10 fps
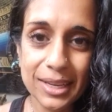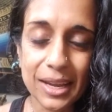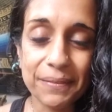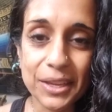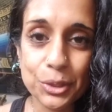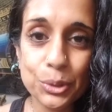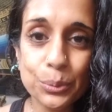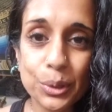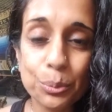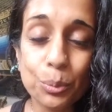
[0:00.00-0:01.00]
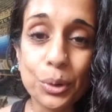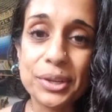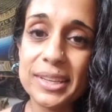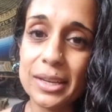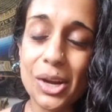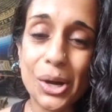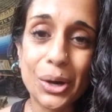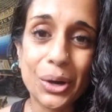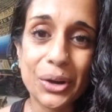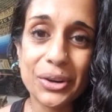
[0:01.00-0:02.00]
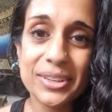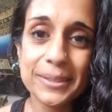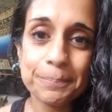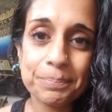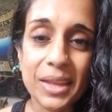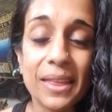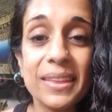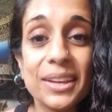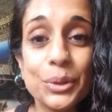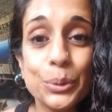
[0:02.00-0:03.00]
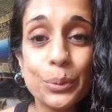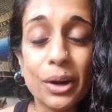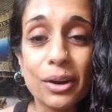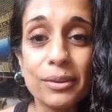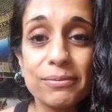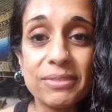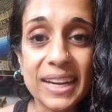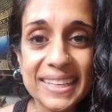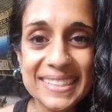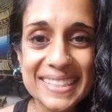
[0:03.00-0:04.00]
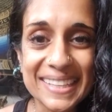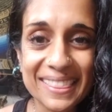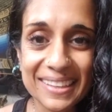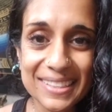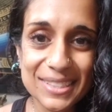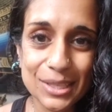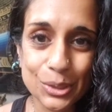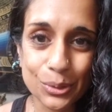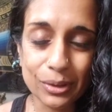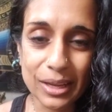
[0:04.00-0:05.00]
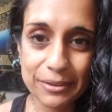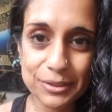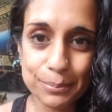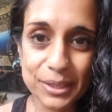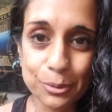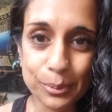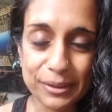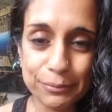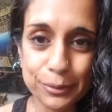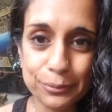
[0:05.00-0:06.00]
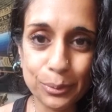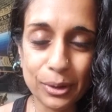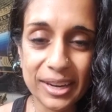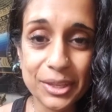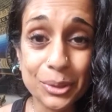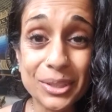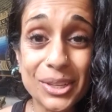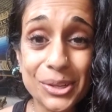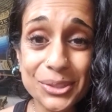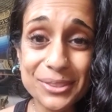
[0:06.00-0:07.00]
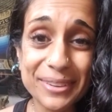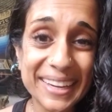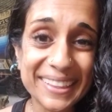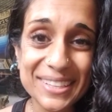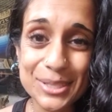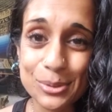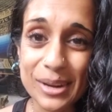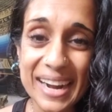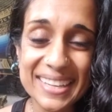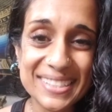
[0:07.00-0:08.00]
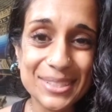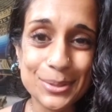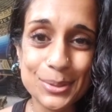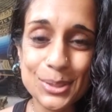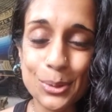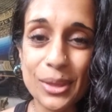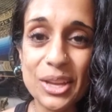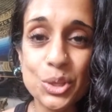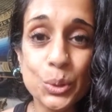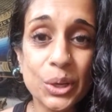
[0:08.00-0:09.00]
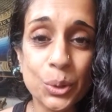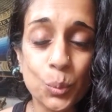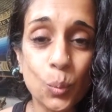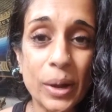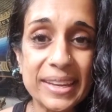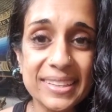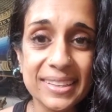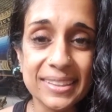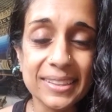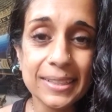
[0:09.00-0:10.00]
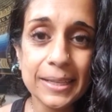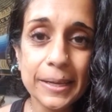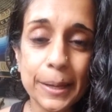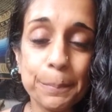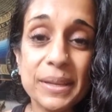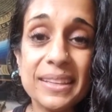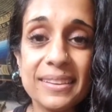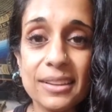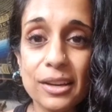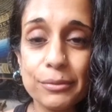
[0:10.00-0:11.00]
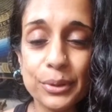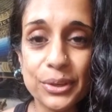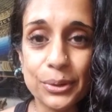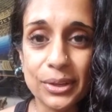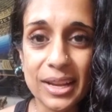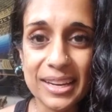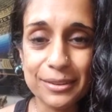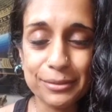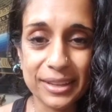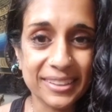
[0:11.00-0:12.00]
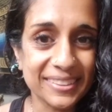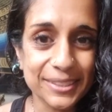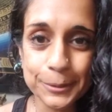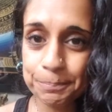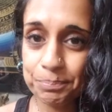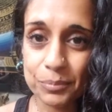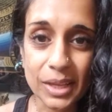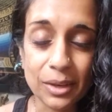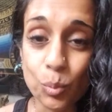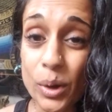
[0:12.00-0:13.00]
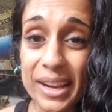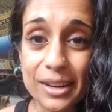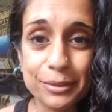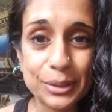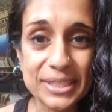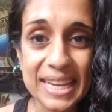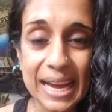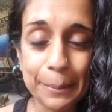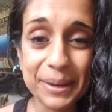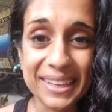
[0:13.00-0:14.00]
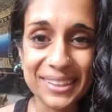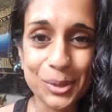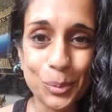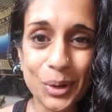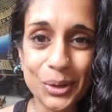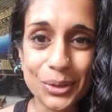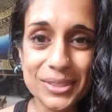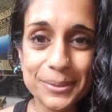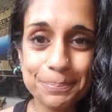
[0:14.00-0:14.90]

and that you are working hard and that you are finding things in your life to be grateful for, and you're cultivating this gratitude so that you can awaken and be in love with your life and whatever is happening in the world.